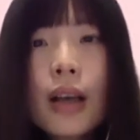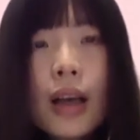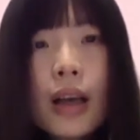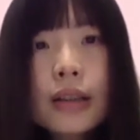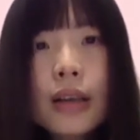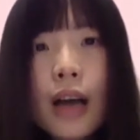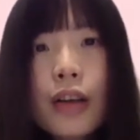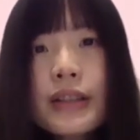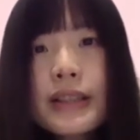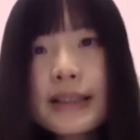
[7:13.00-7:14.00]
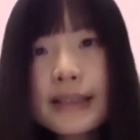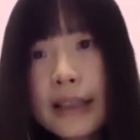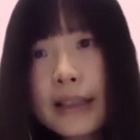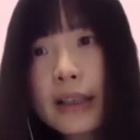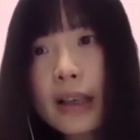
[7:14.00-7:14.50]
So how to
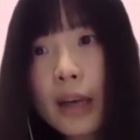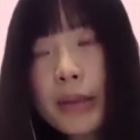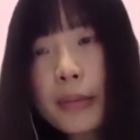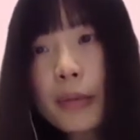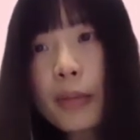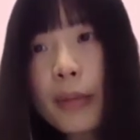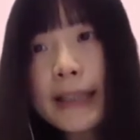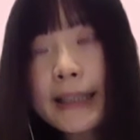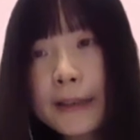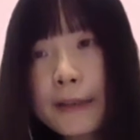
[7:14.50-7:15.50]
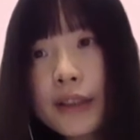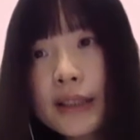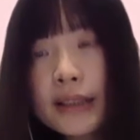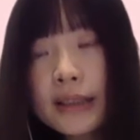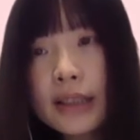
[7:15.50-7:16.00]
decide the optimal mechanism for
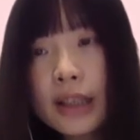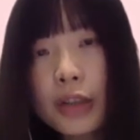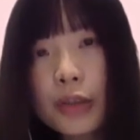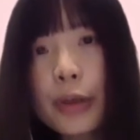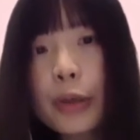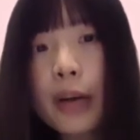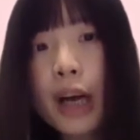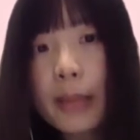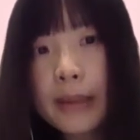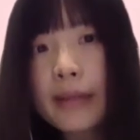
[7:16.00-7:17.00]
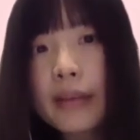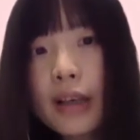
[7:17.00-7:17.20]
this real problem?